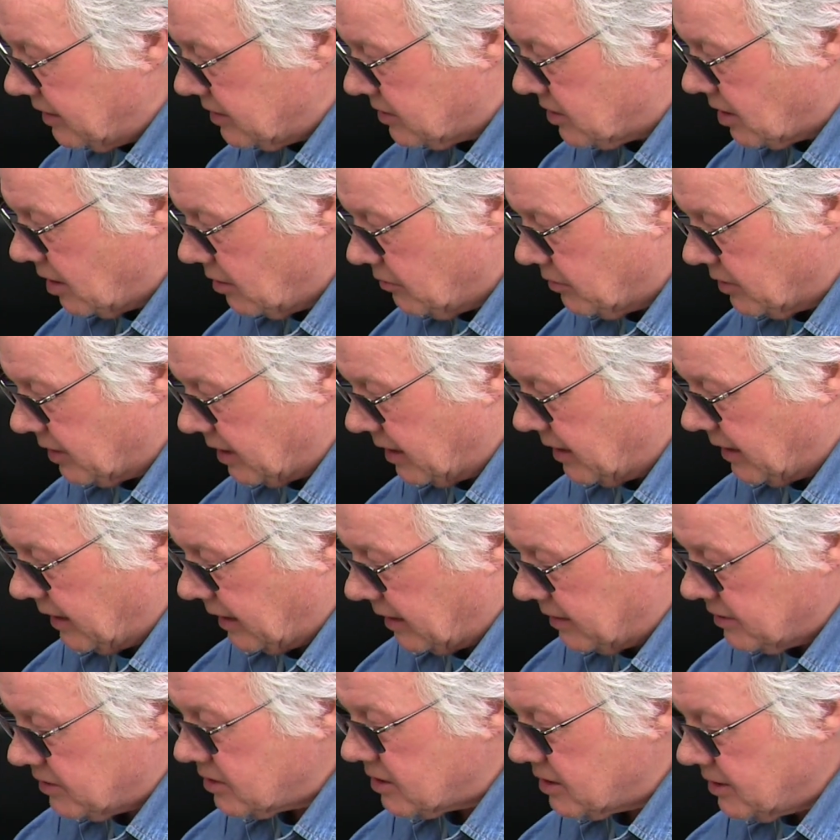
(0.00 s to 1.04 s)
it's coconut
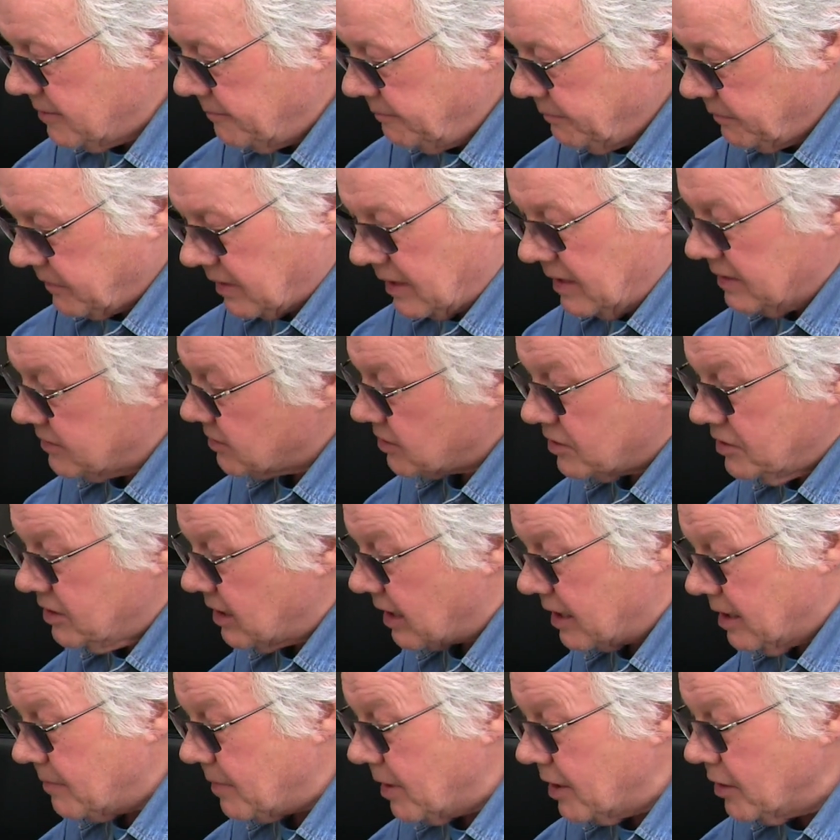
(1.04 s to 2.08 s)
husk. As I
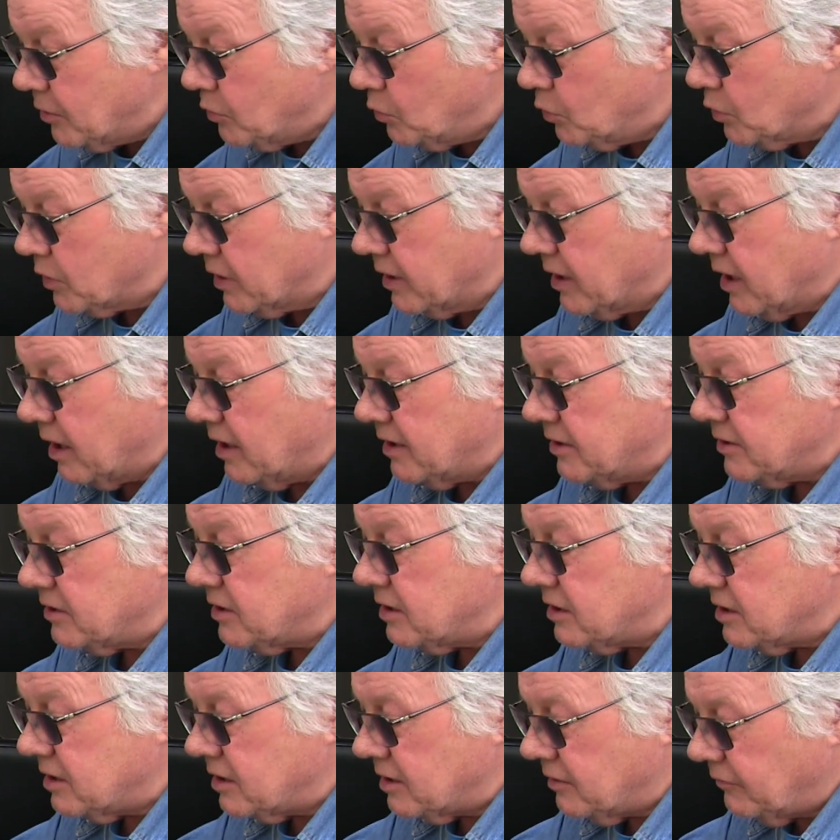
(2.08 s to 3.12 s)
said, I'm unorganised.
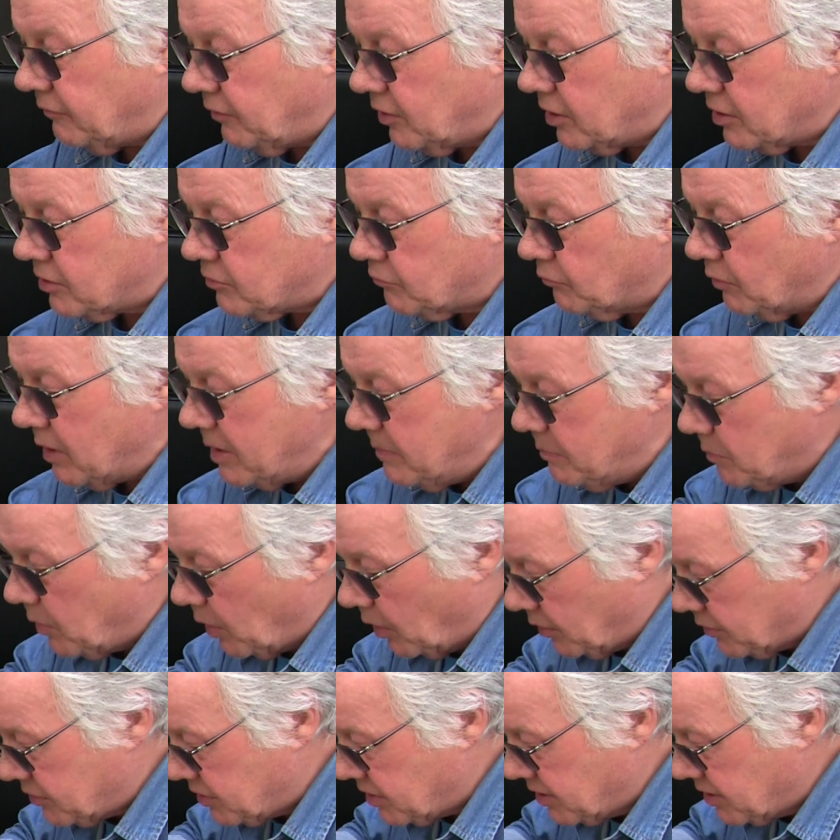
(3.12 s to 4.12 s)
This is the first repot